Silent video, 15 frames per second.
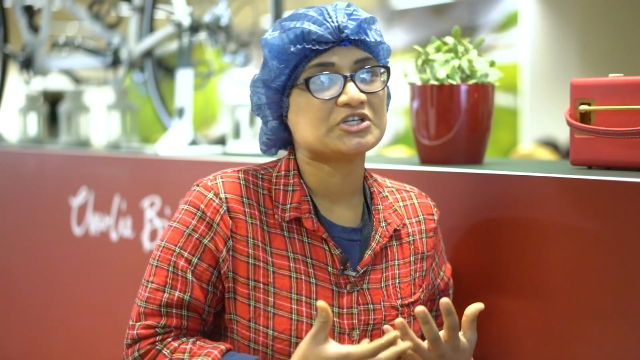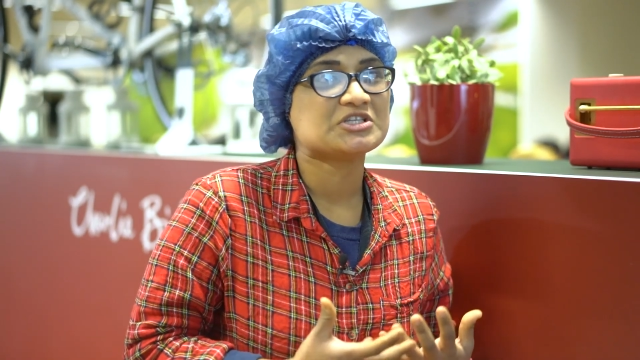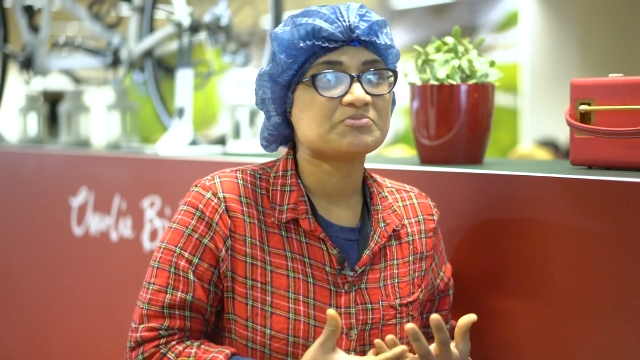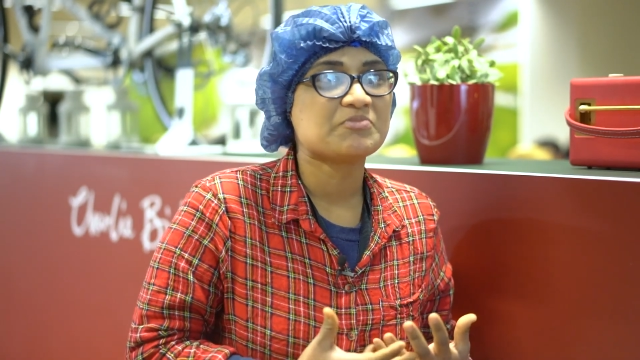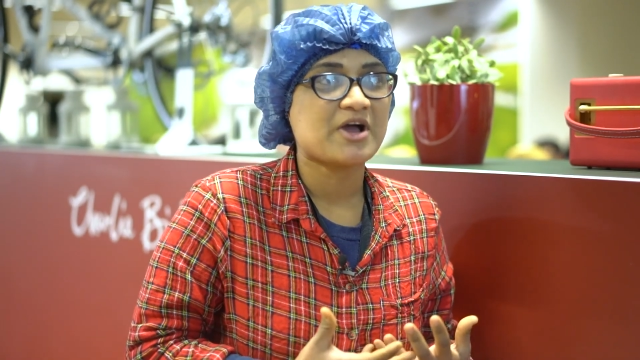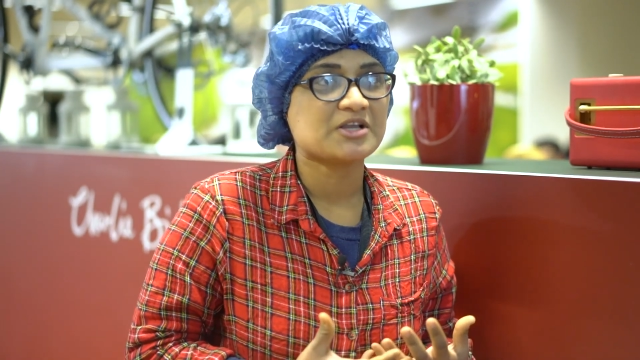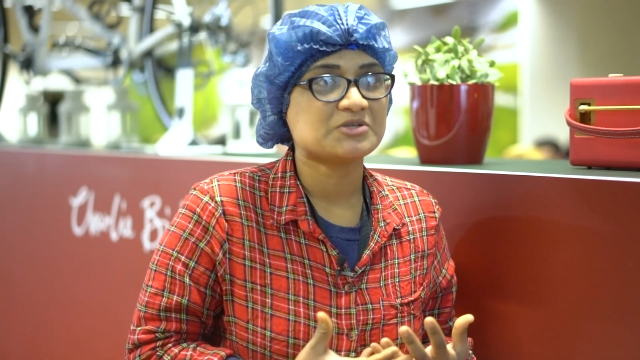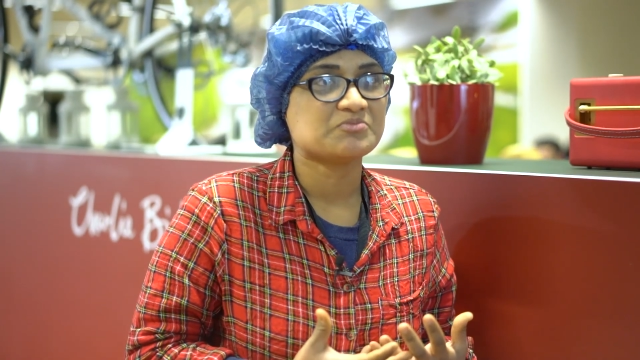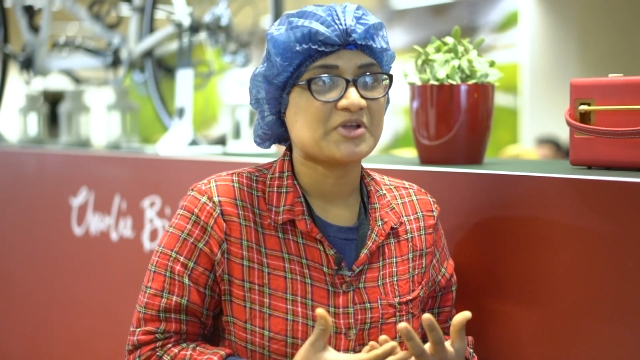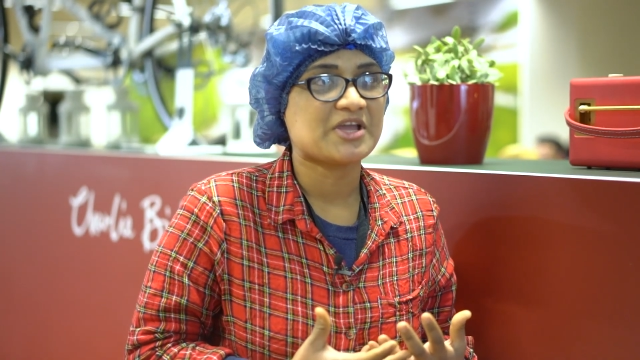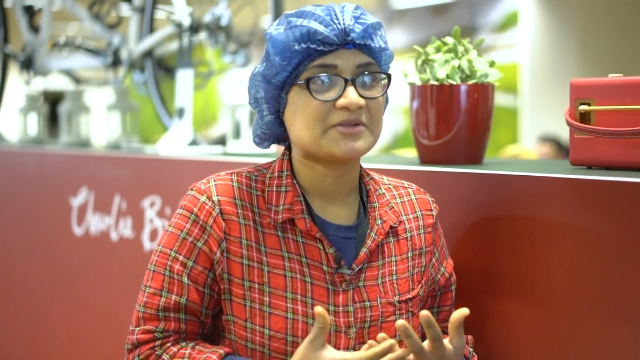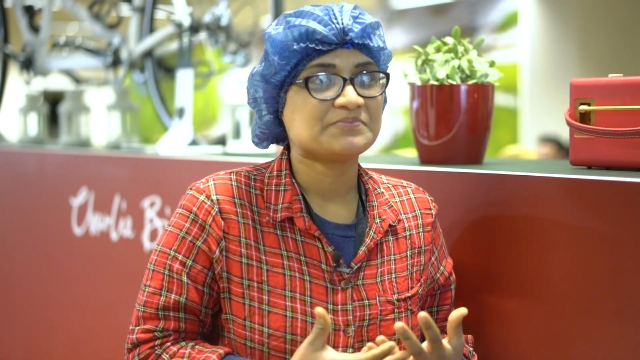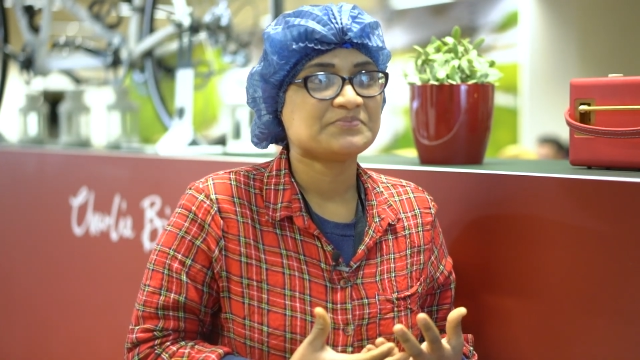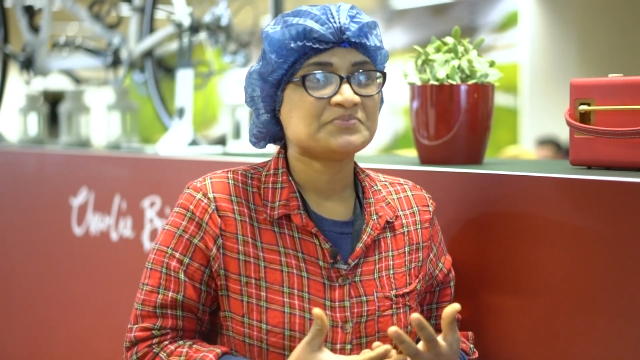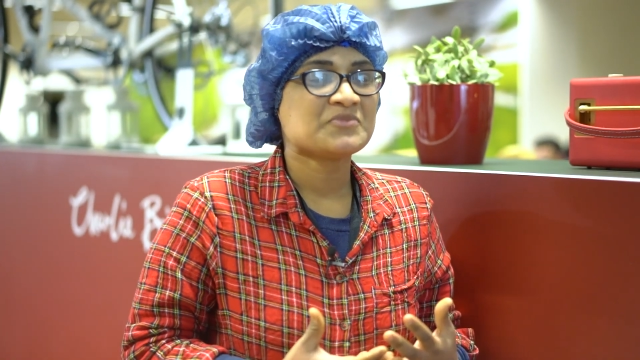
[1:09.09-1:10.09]

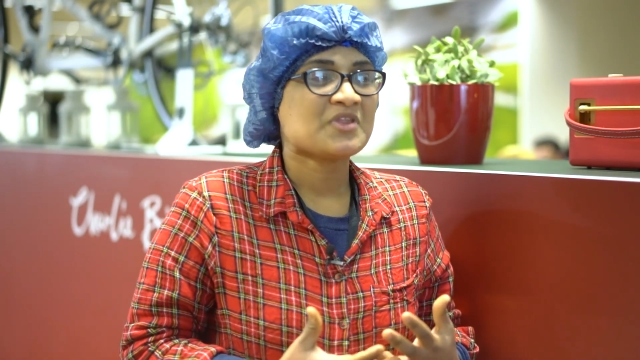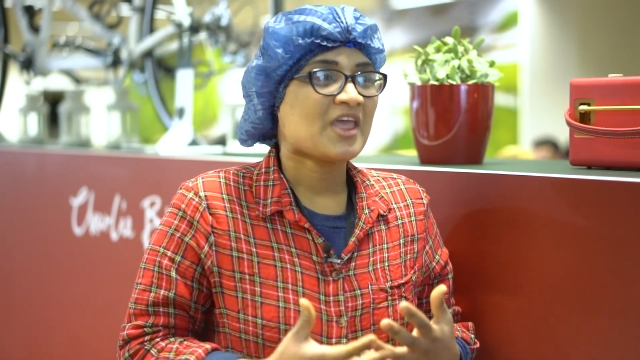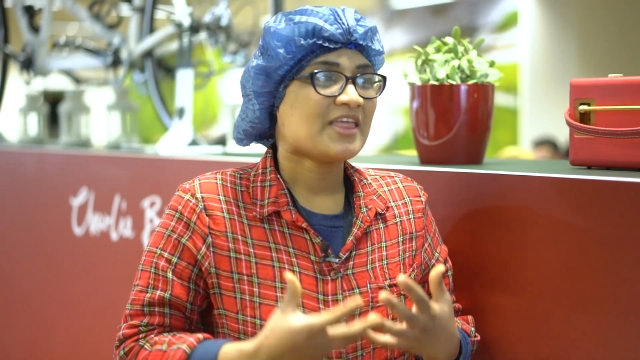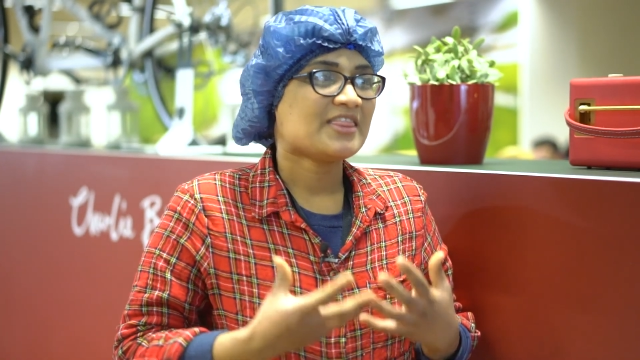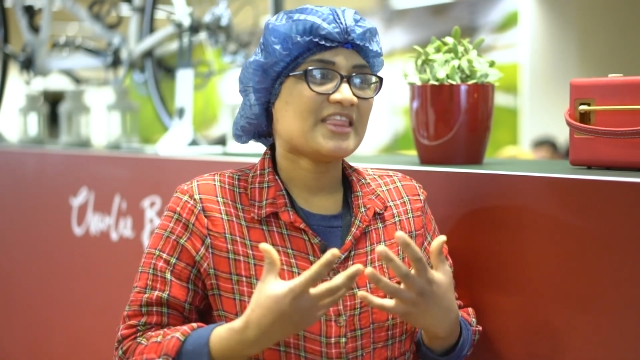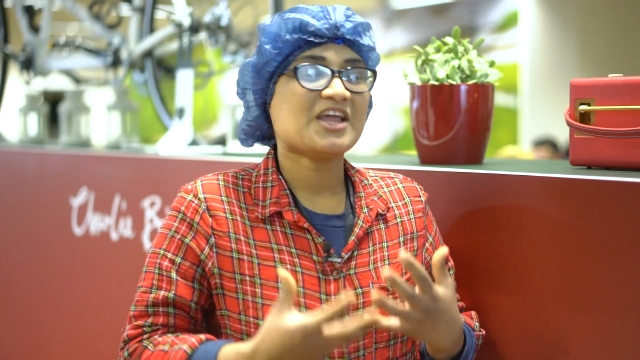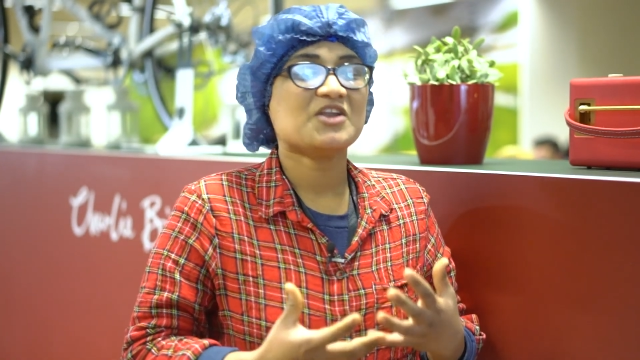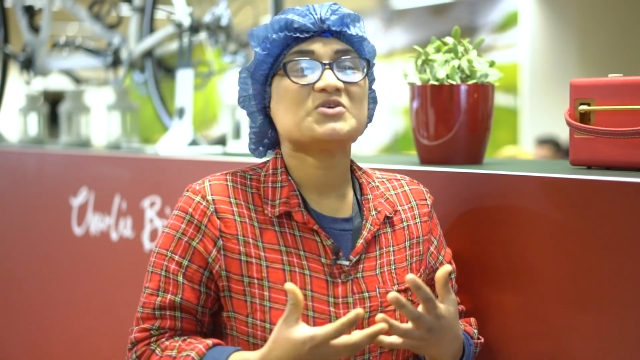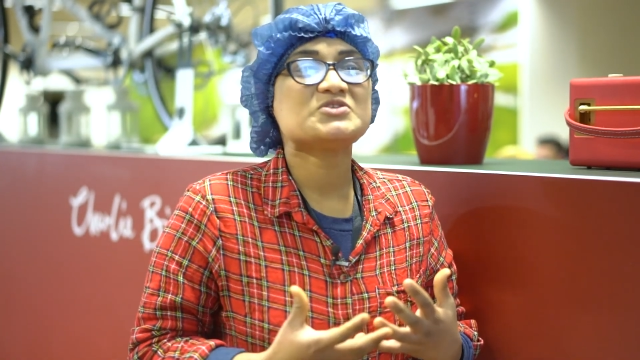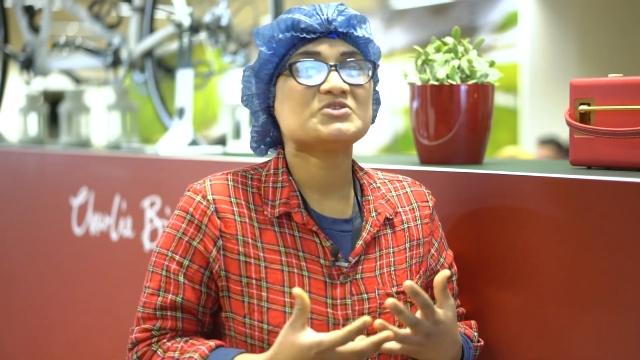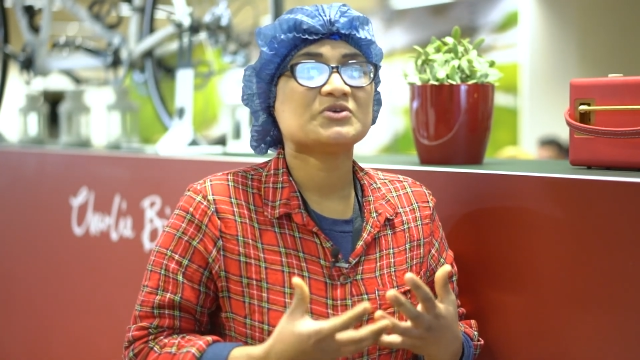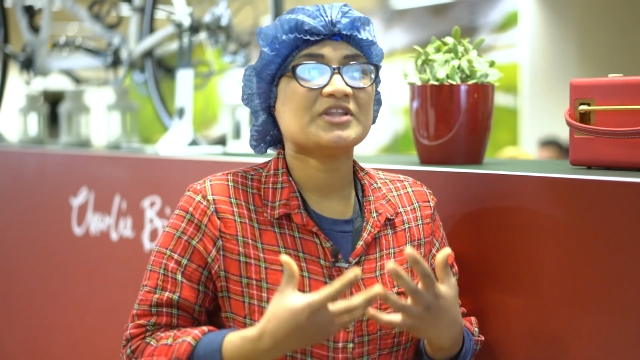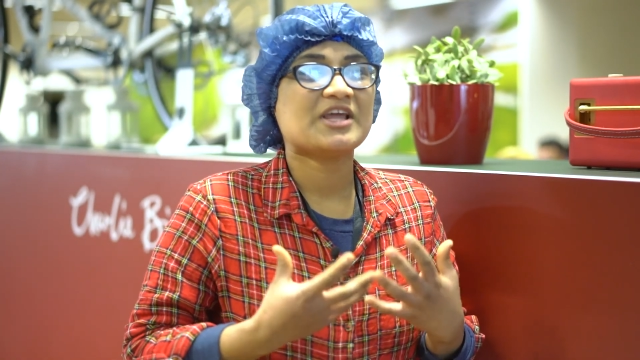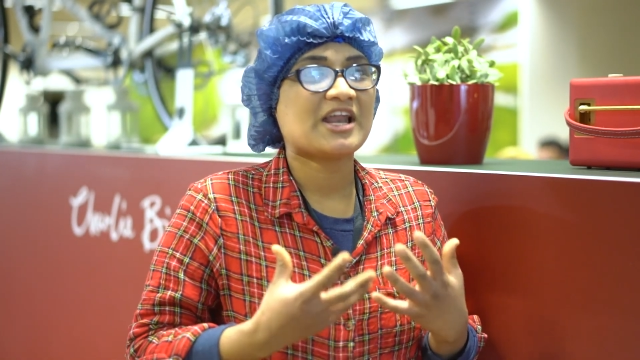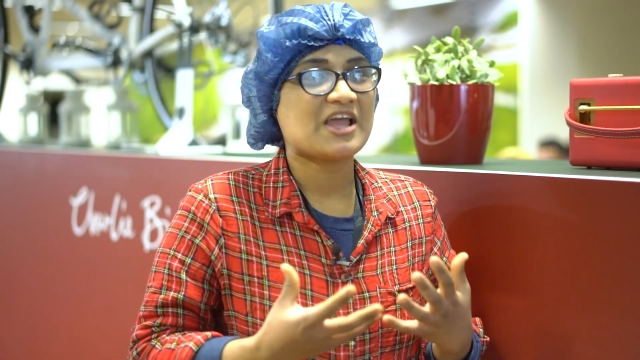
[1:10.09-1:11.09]
department. Then
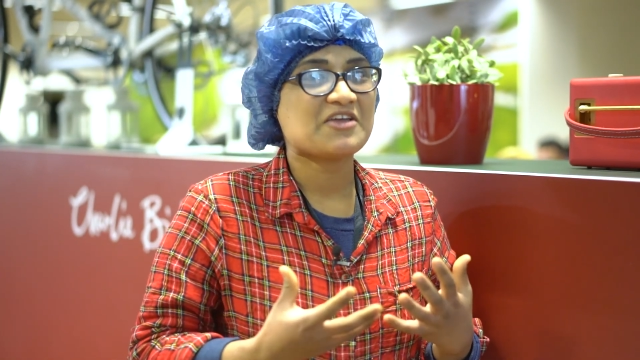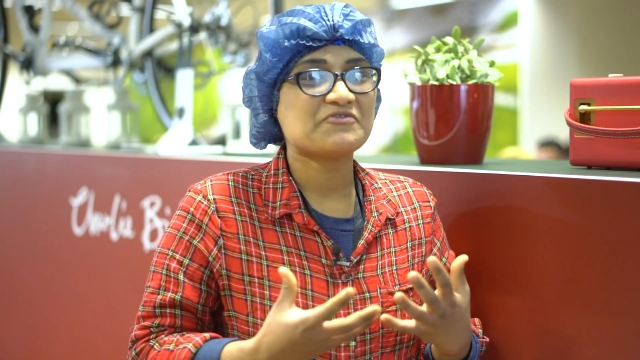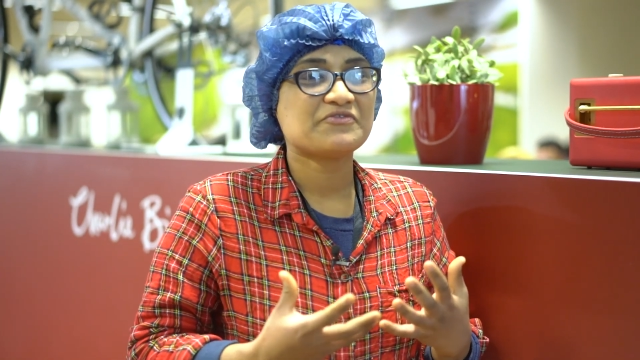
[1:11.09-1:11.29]
also there I